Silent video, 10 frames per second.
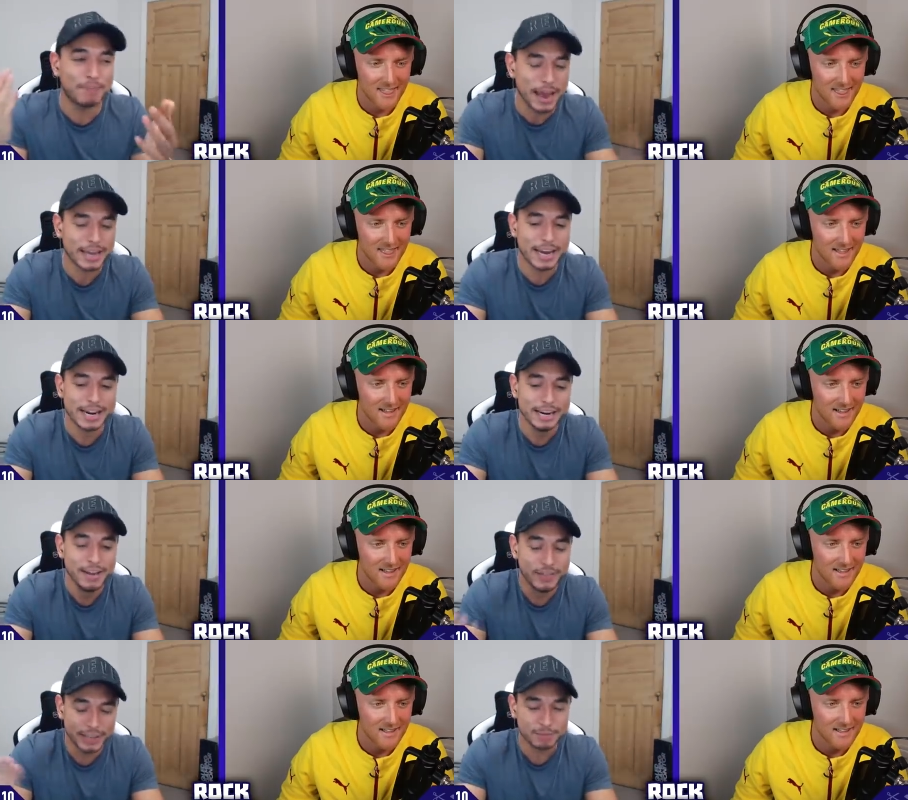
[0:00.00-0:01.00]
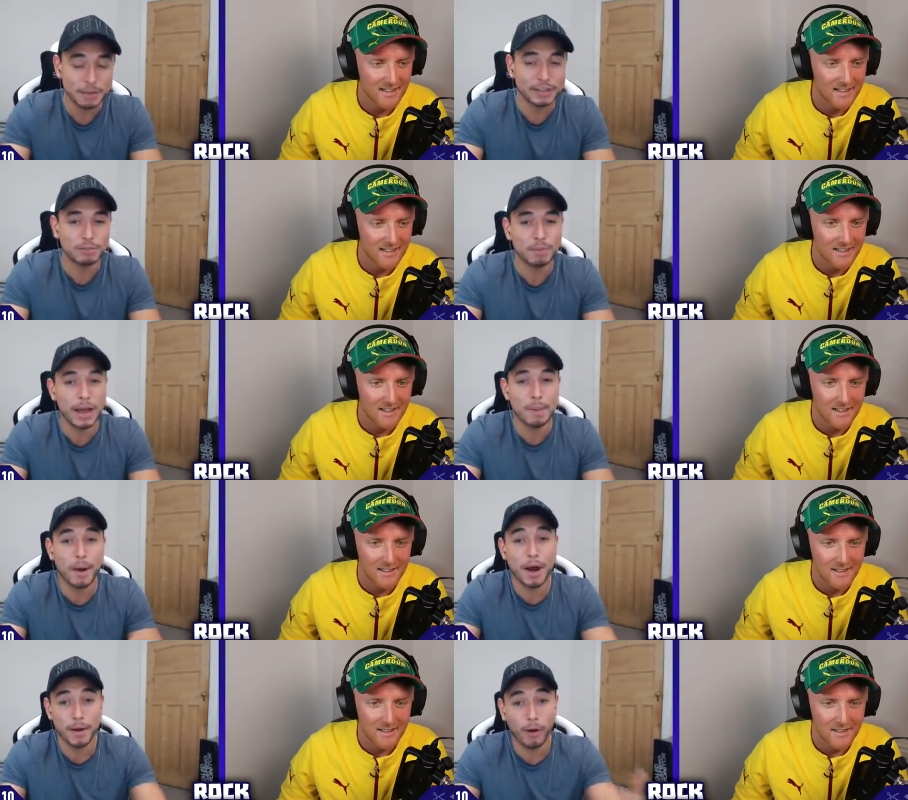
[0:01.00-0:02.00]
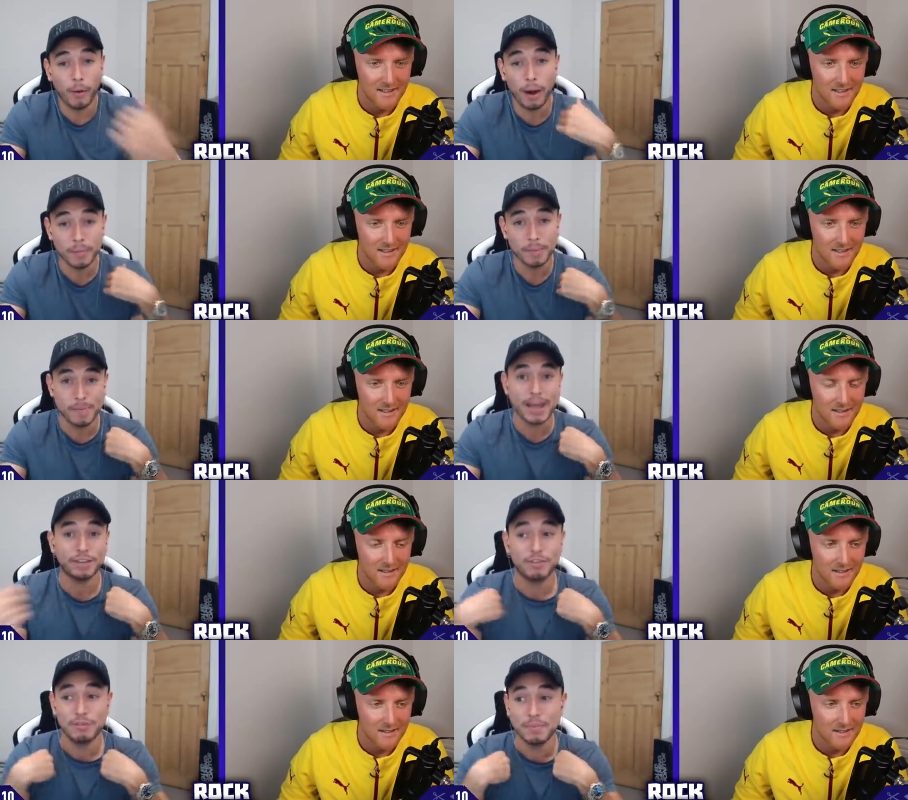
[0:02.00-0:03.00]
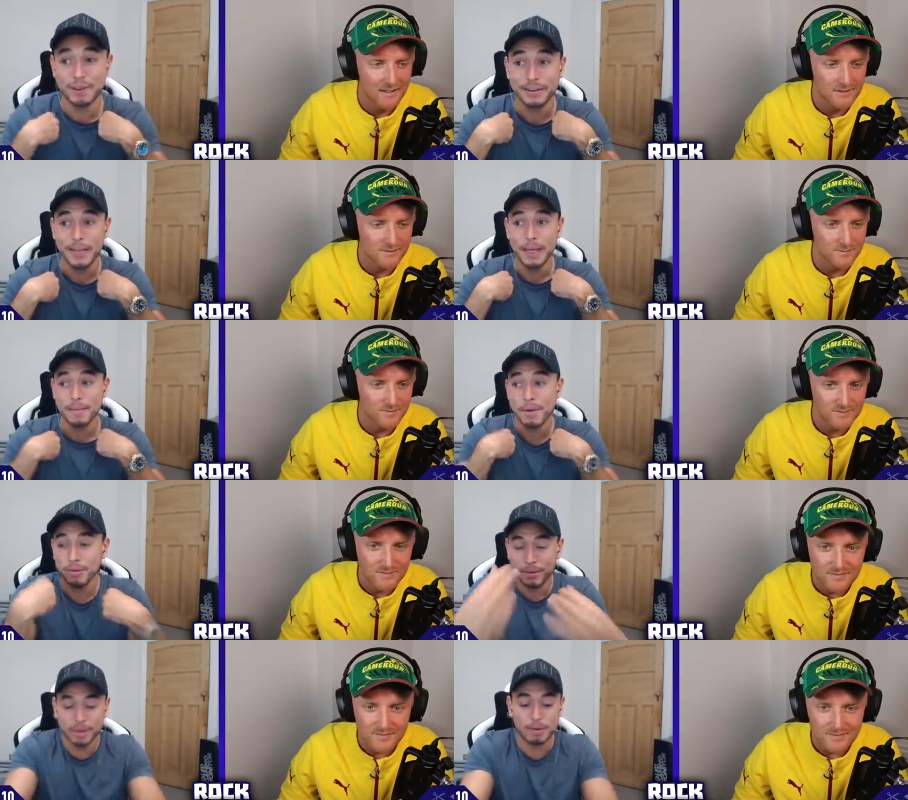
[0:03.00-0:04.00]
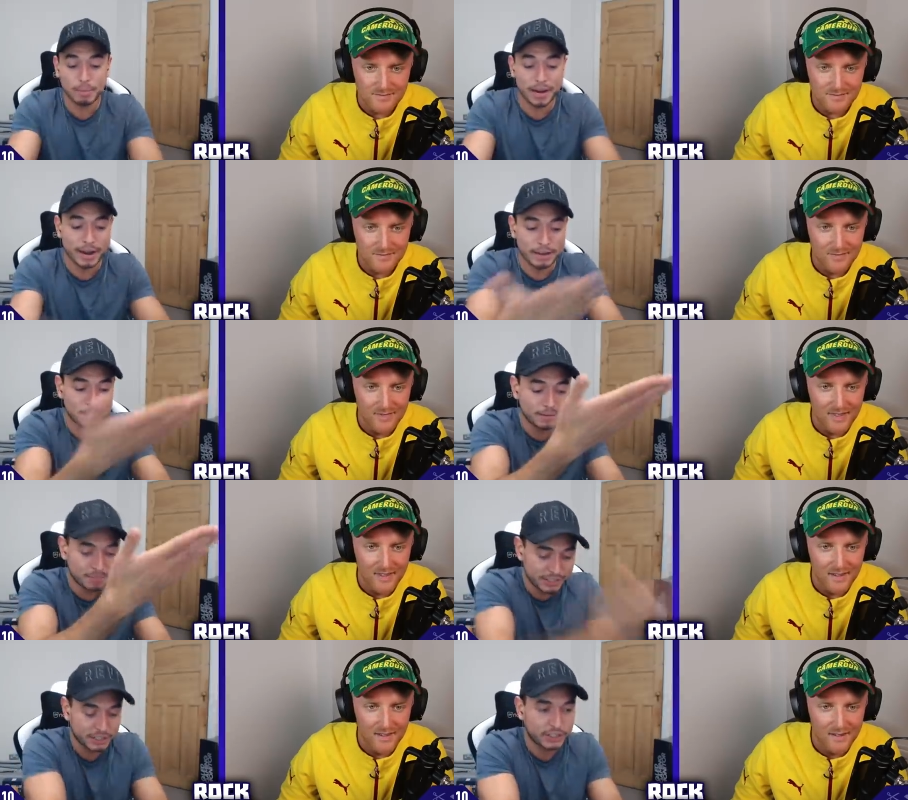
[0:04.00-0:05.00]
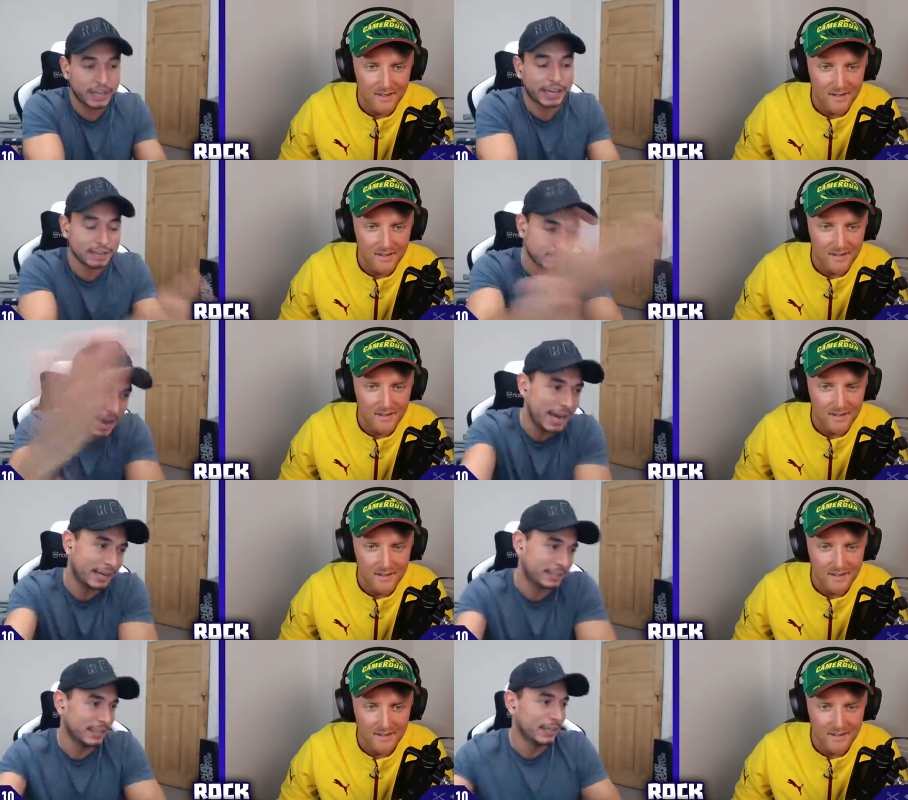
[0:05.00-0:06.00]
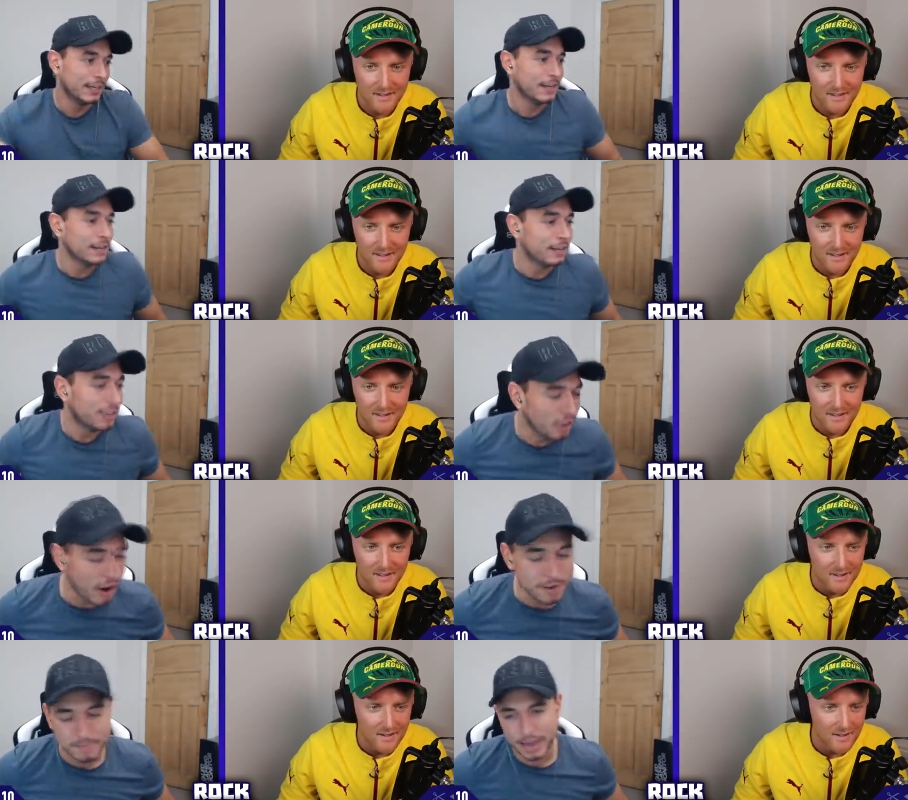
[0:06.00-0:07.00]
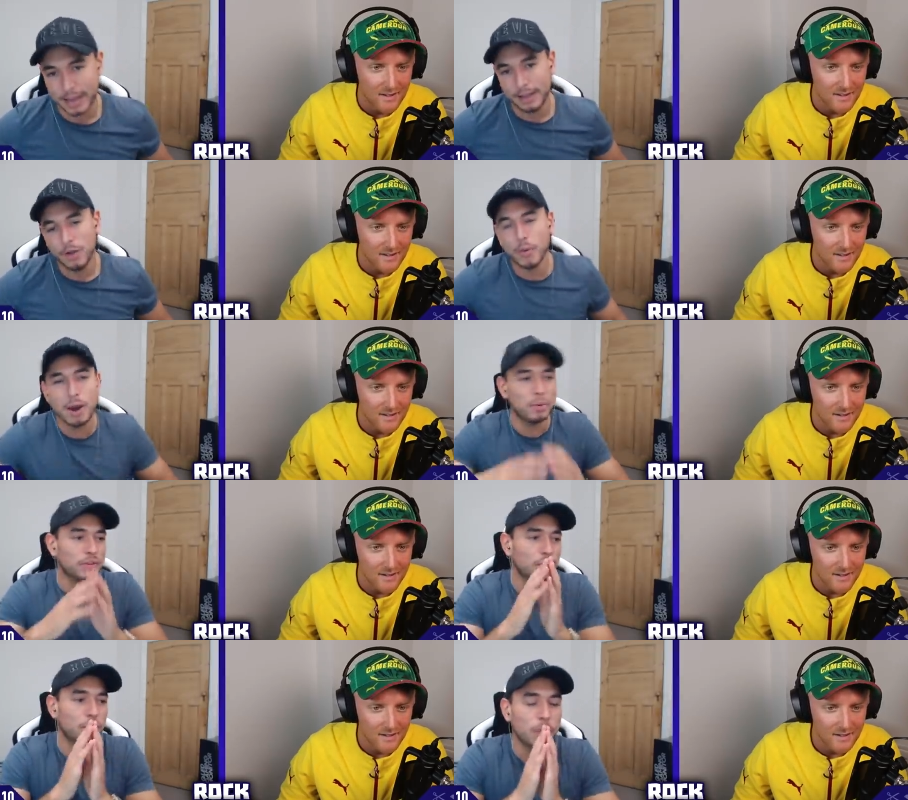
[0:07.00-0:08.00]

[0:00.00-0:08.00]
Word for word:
Speaker 1: picking the expensive player, but I, I'm the best for flipping, putting my player in the position that gets picked. Nightmare. Where was your...